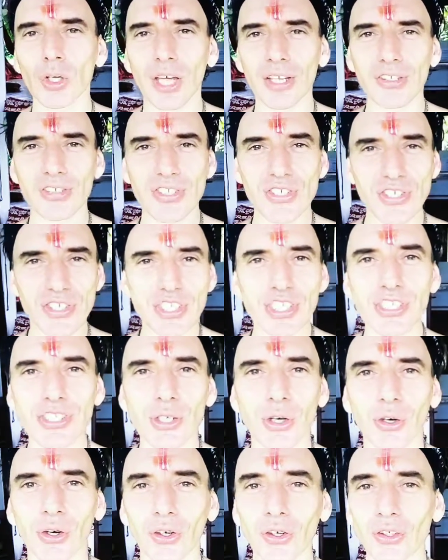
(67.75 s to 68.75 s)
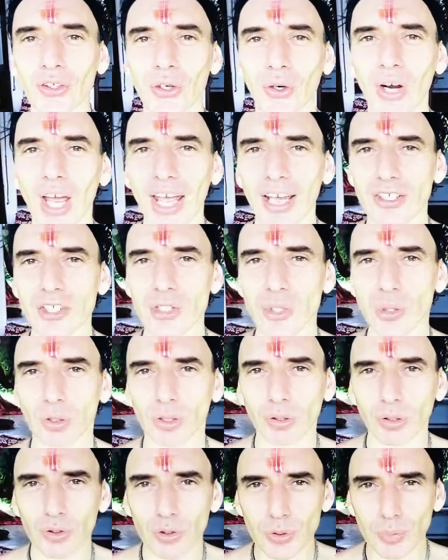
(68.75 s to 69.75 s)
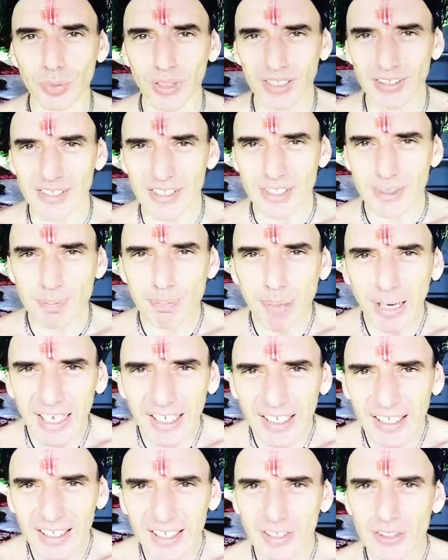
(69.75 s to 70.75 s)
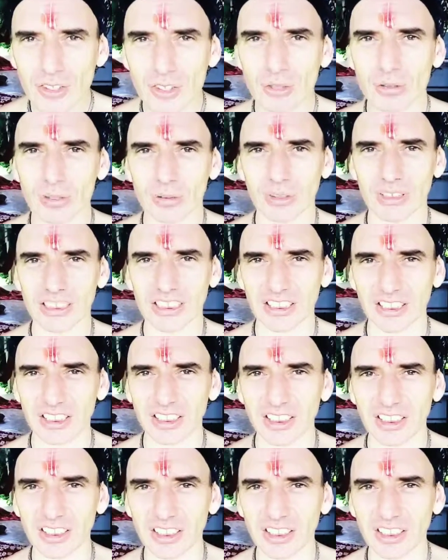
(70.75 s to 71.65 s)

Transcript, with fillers: and see your your ex you're going to be in this pain zone like